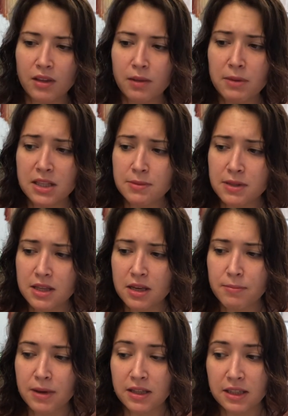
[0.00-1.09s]
Makes me think
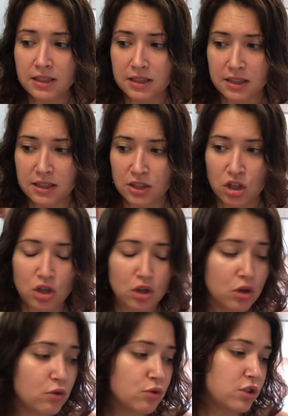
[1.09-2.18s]
about, unless this is a
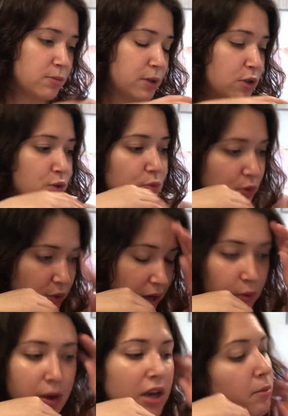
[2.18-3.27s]
huge spiritual like
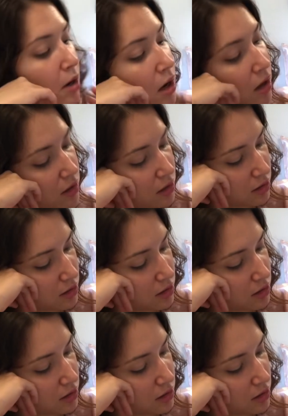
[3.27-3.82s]
wake-up call.